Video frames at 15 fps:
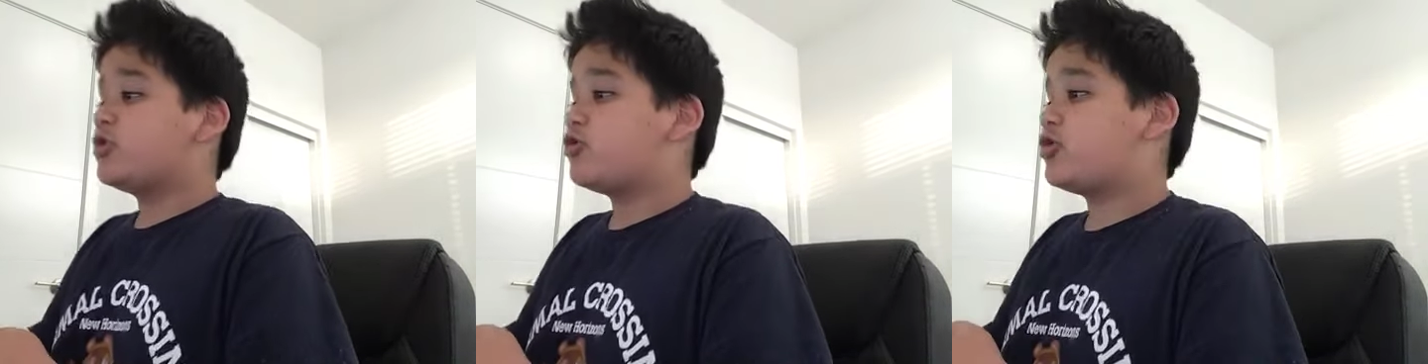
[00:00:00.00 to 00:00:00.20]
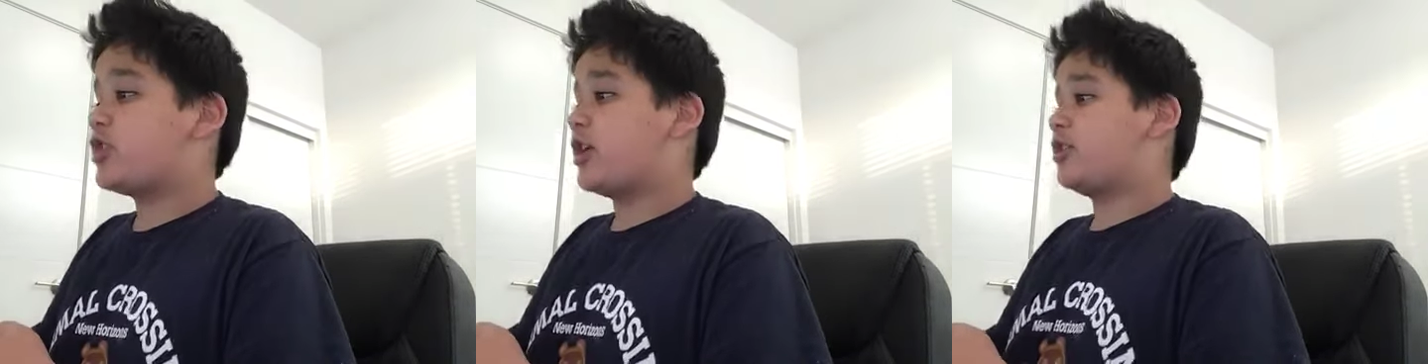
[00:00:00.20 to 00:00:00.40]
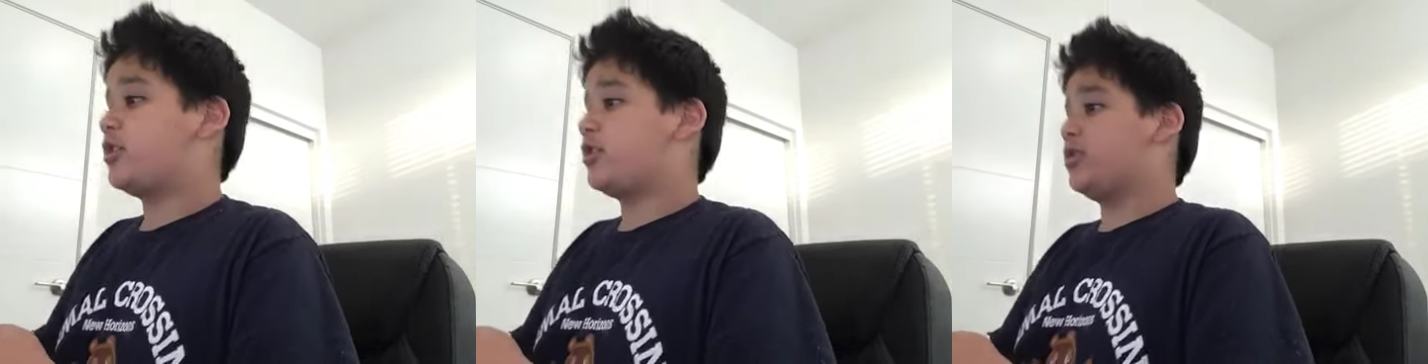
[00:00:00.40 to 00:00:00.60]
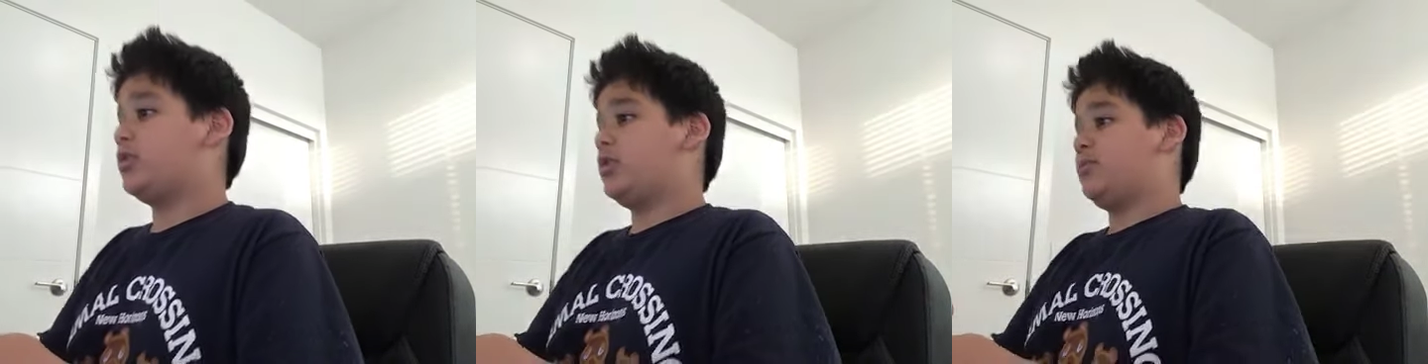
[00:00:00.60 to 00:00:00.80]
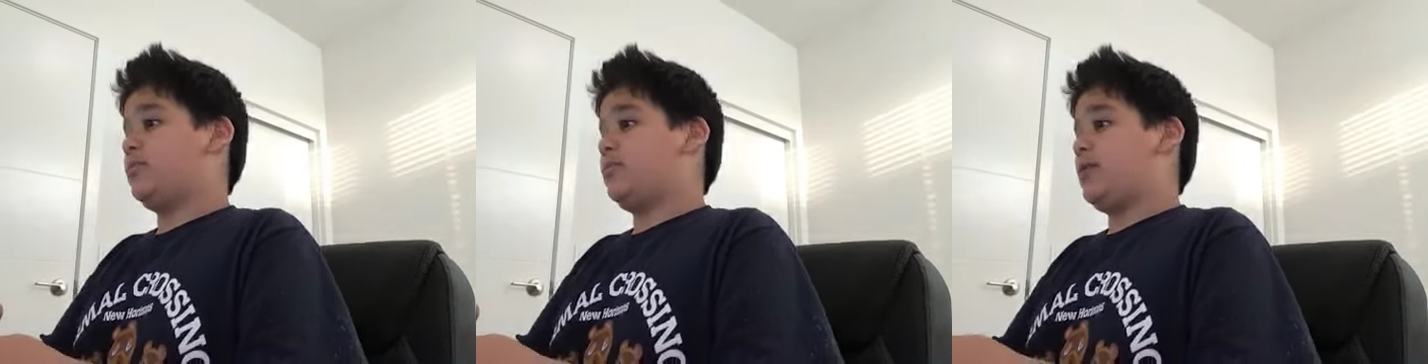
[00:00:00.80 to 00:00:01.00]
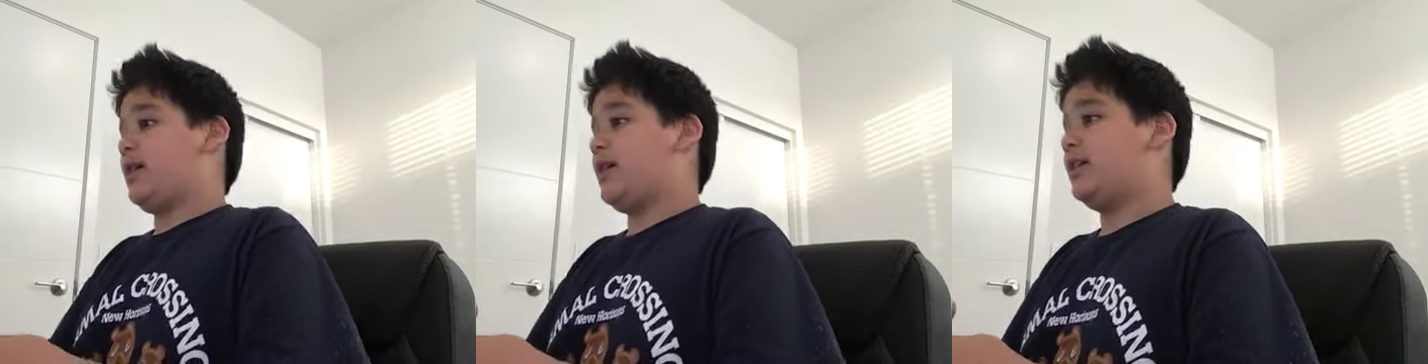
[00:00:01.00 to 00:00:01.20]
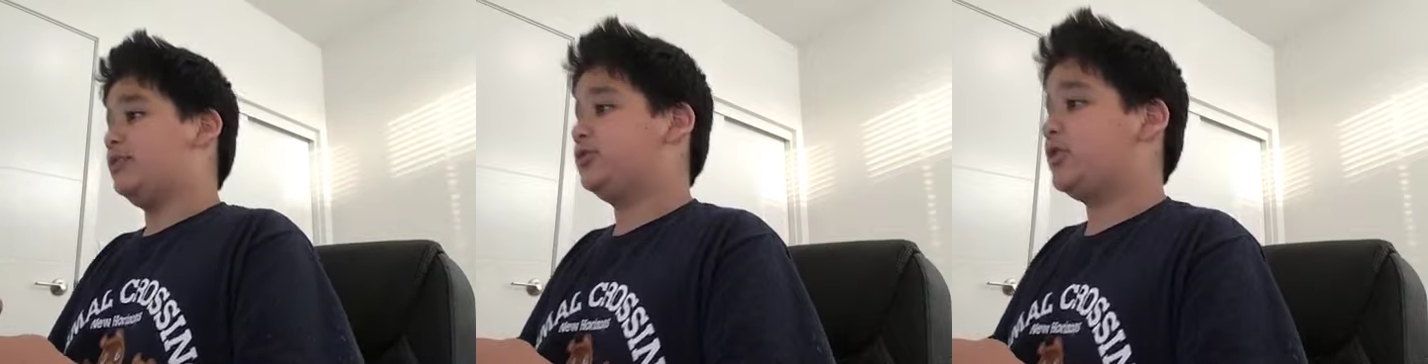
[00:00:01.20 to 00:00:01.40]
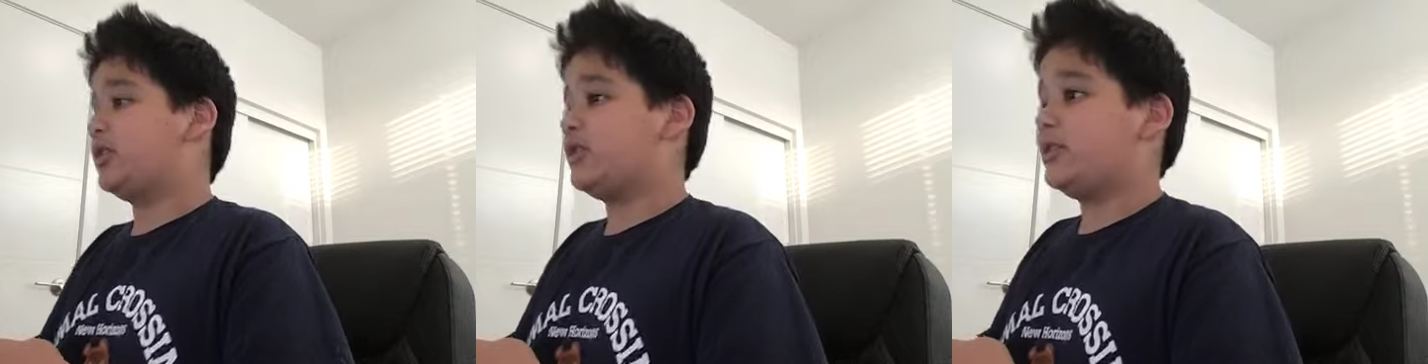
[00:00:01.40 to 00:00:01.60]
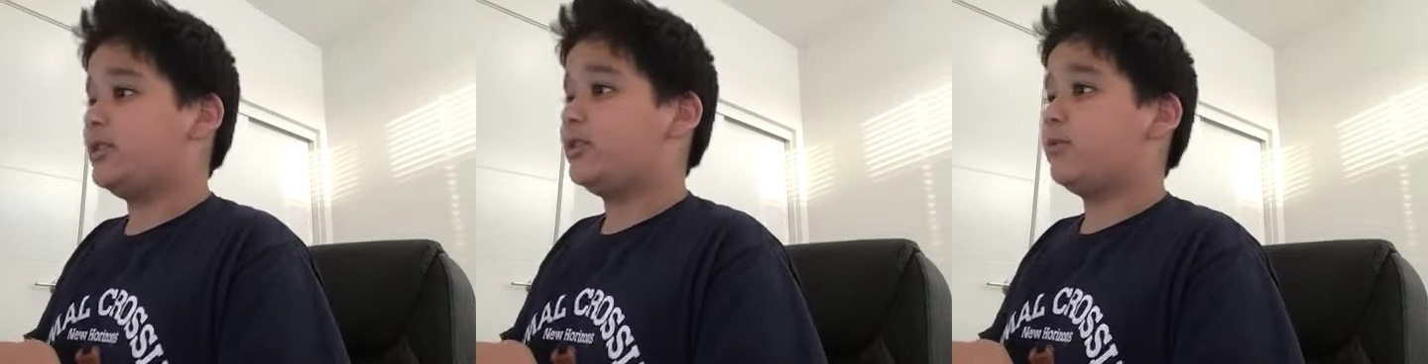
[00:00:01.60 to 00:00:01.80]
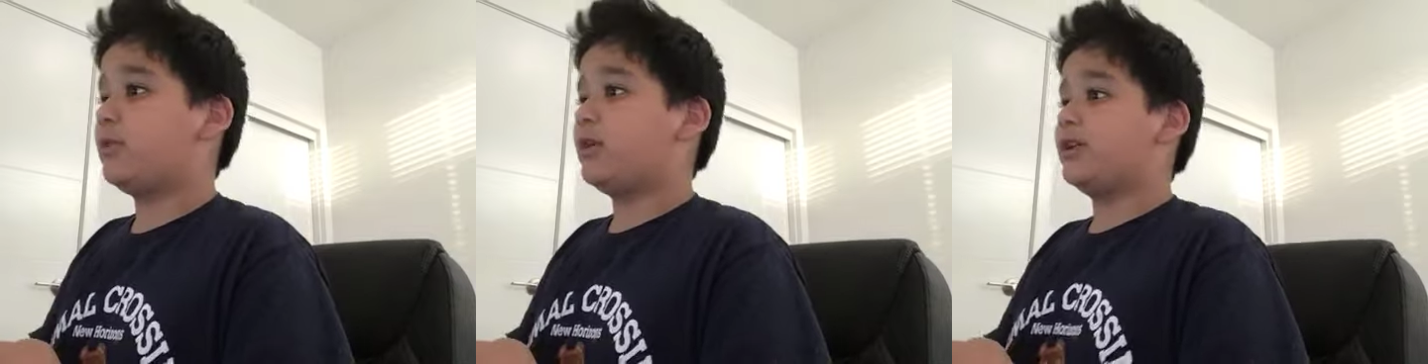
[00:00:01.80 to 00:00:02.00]
Checkered past,
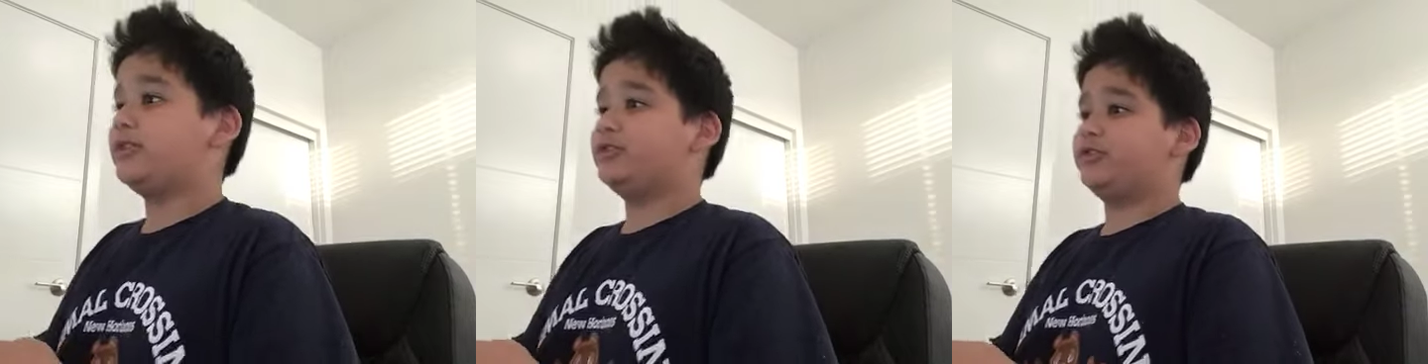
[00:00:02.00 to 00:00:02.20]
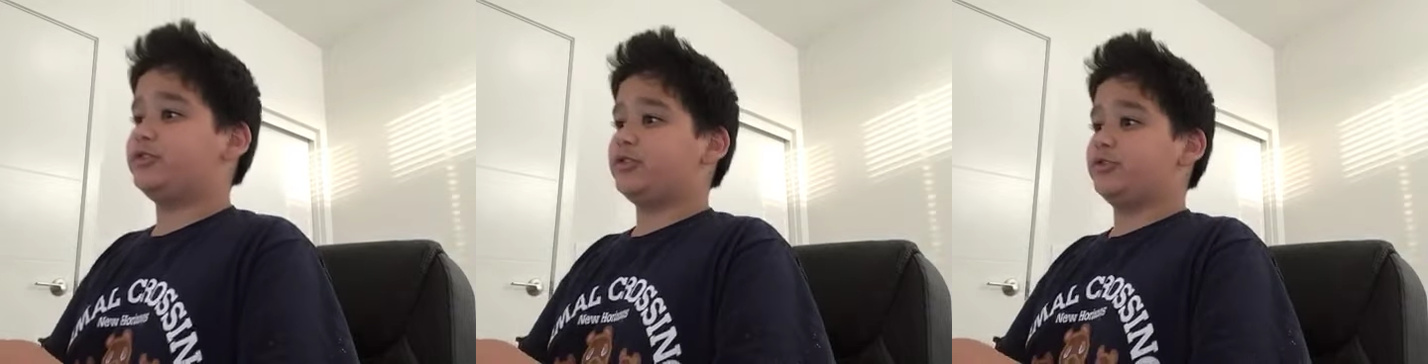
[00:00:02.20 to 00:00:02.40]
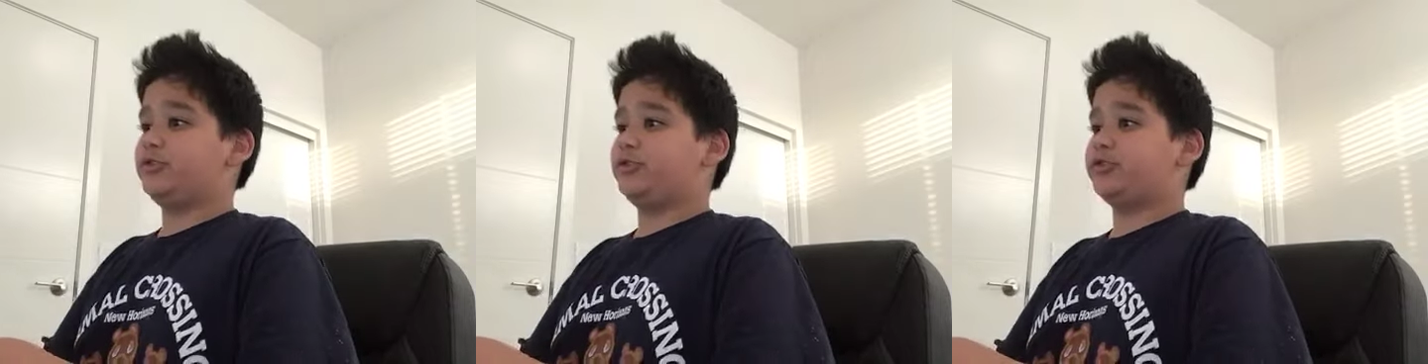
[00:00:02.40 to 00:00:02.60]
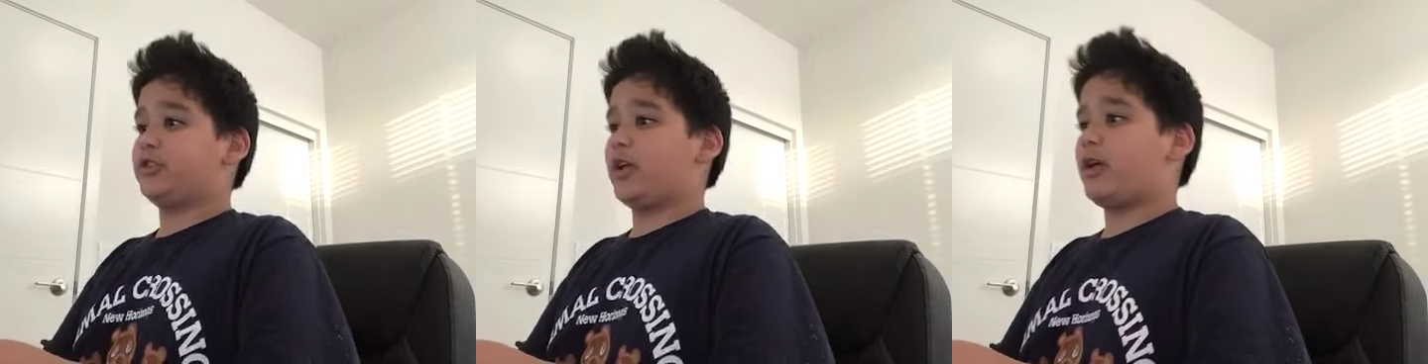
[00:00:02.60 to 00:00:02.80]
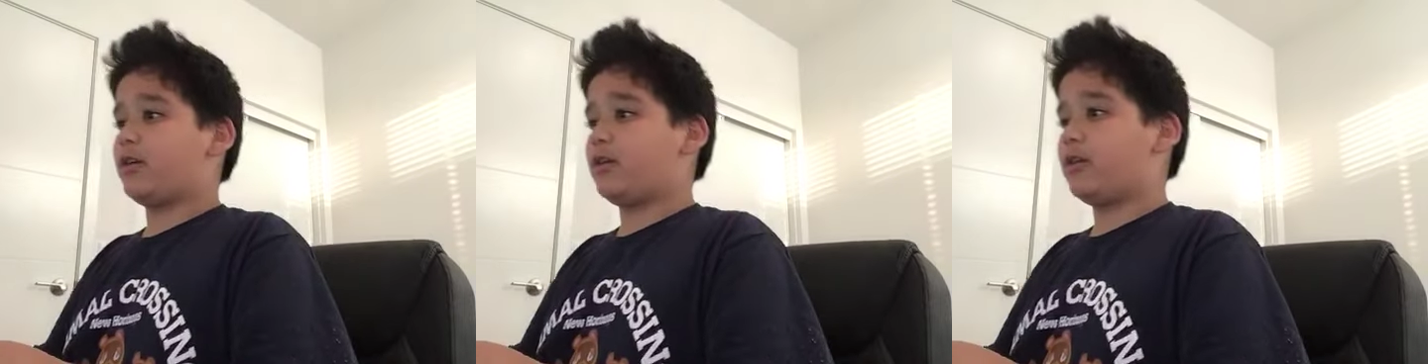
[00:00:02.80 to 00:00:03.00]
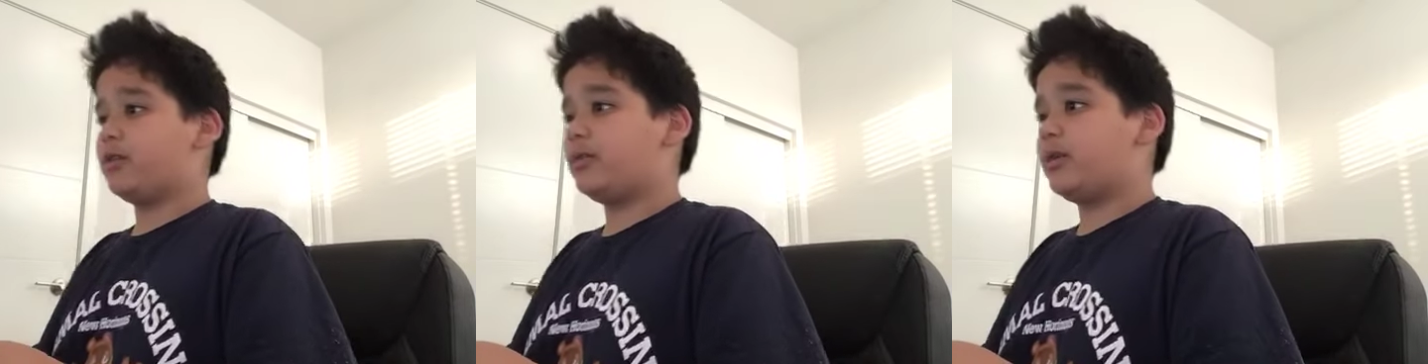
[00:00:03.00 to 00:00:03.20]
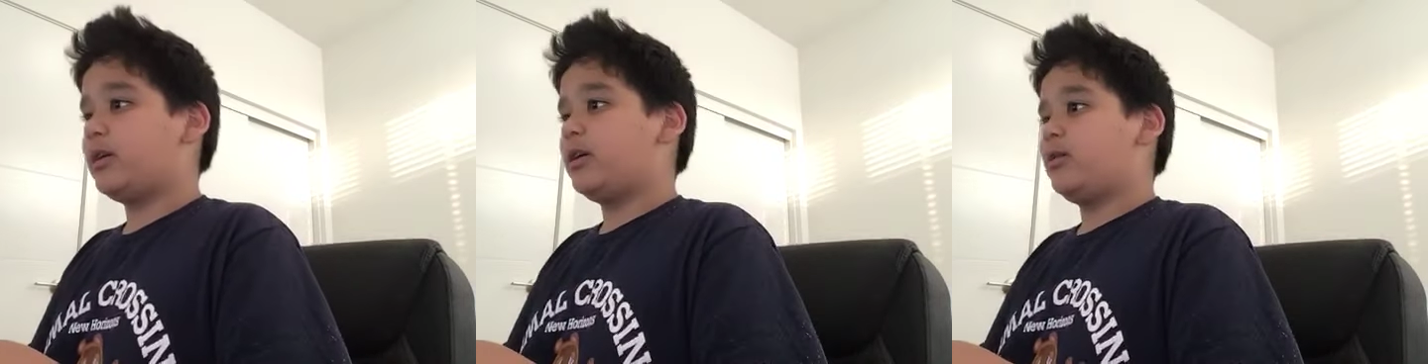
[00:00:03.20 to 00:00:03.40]
he was disbarred,